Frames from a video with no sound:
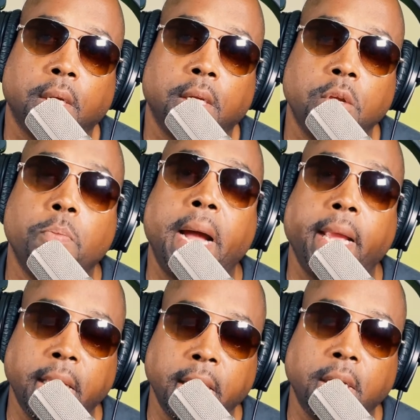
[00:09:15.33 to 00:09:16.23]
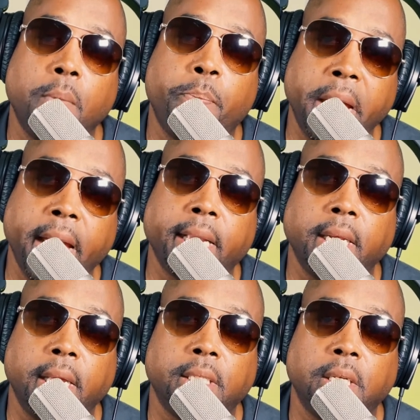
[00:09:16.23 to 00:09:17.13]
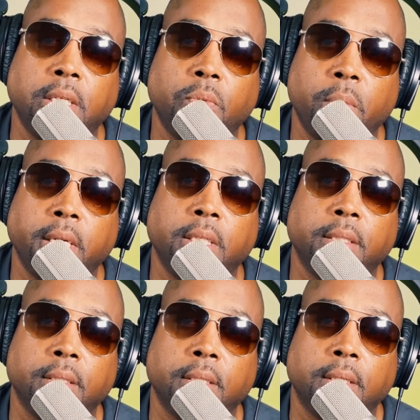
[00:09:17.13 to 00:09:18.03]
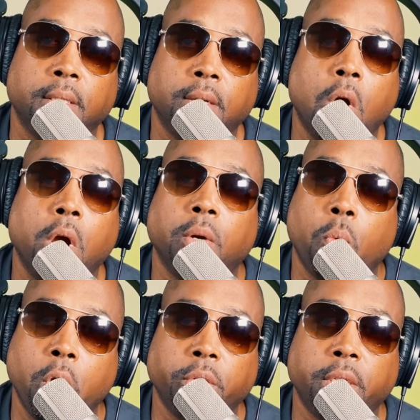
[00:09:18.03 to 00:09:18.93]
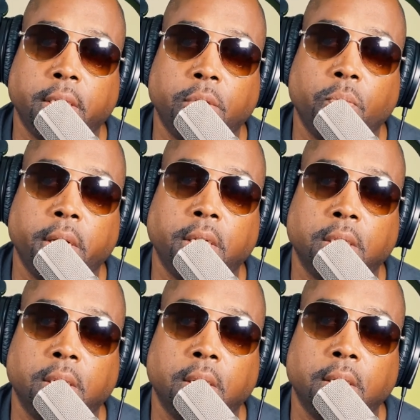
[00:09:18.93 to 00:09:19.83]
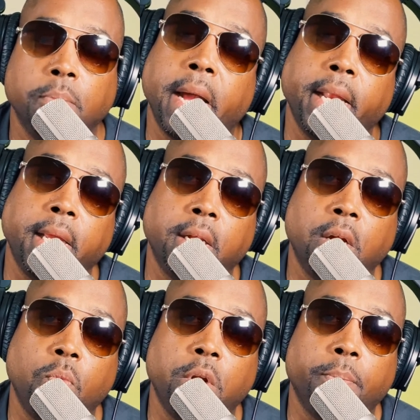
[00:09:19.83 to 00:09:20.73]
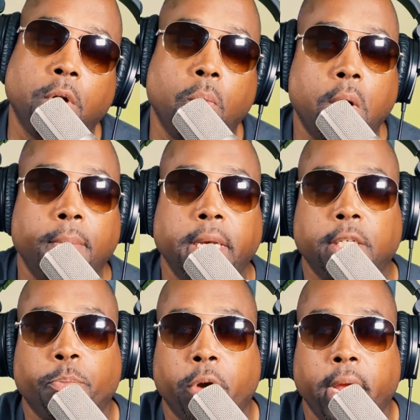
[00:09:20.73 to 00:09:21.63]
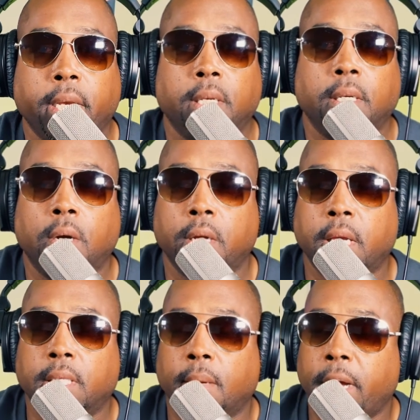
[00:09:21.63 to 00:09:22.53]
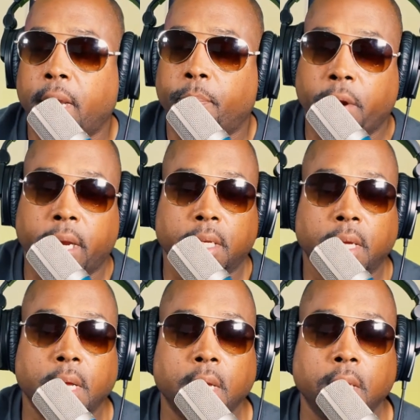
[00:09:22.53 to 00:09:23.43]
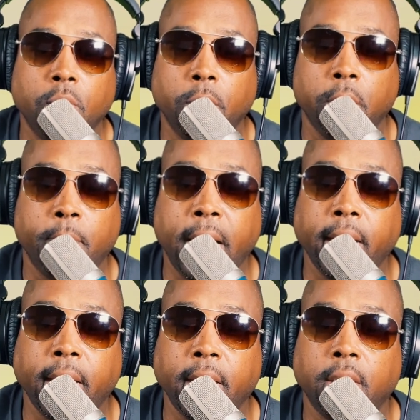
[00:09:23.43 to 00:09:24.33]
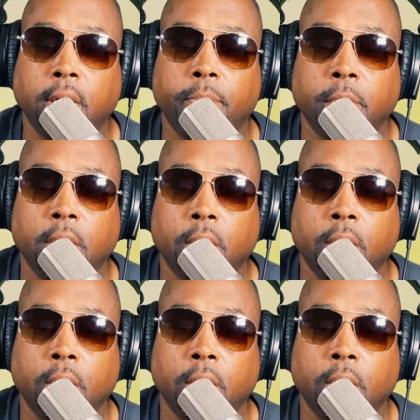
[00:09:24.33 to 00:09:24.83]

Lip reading: You might end up back in that situation or in a worse situation. You might end up with a woman that's pregnant or get somebody pregnant. You might end up